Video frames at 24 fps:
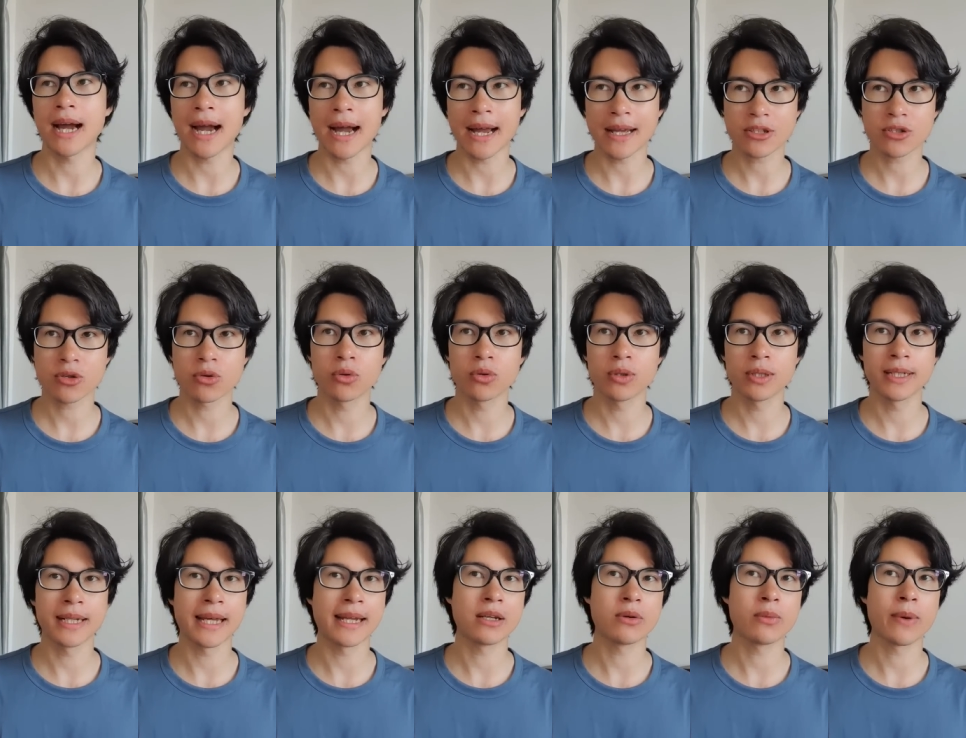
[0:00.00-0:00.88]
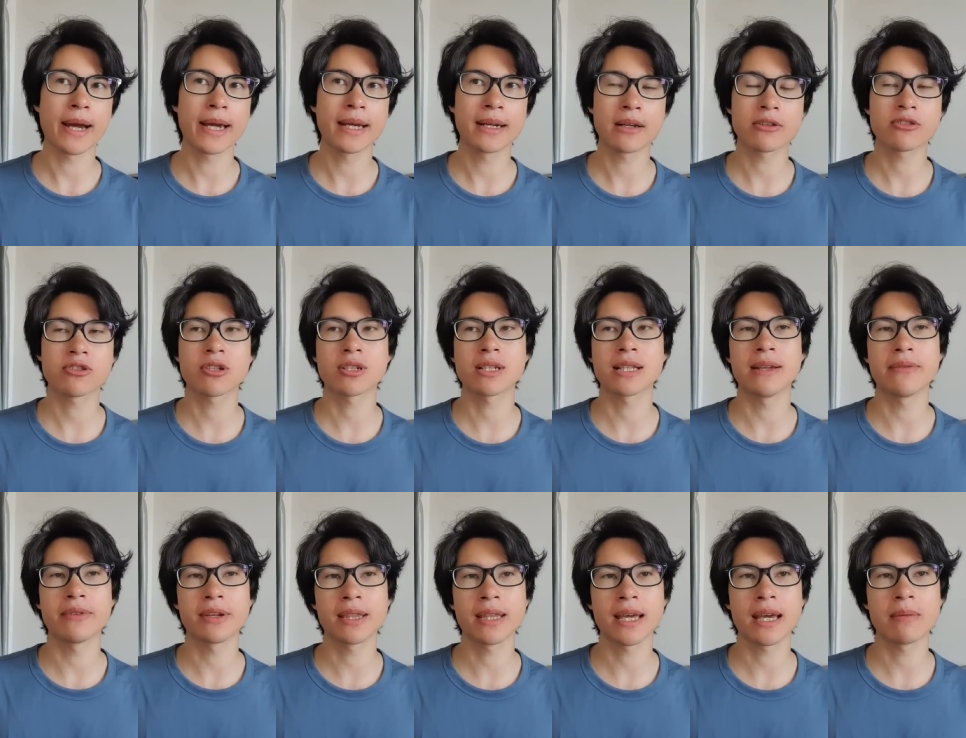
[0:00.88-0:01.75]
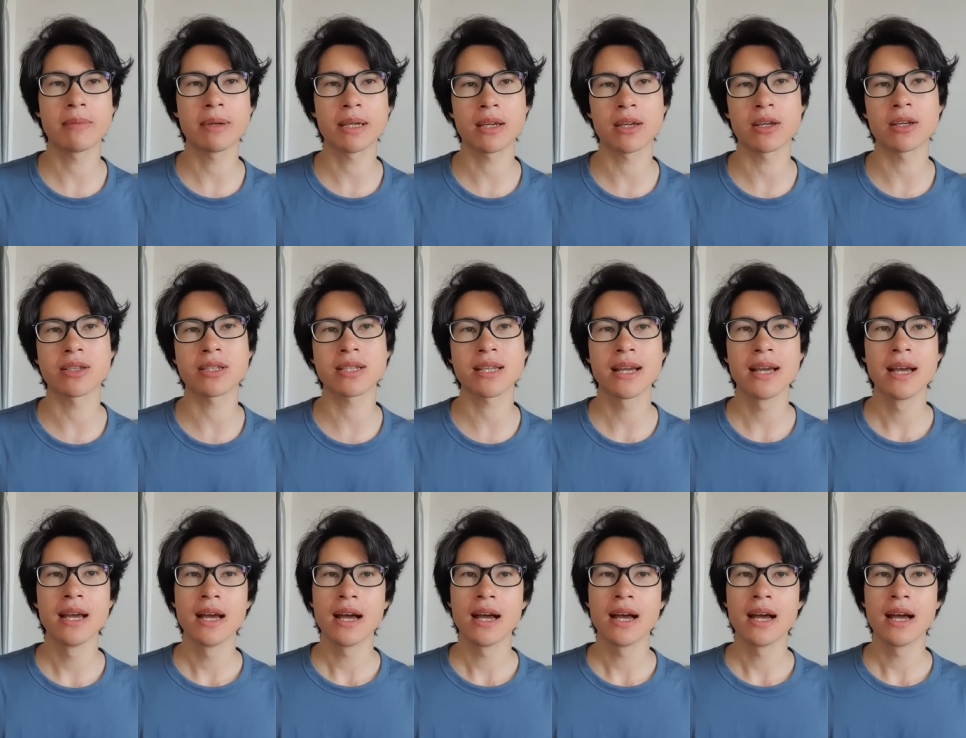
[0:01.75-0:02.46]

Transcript: at all in any way, and I was just living there because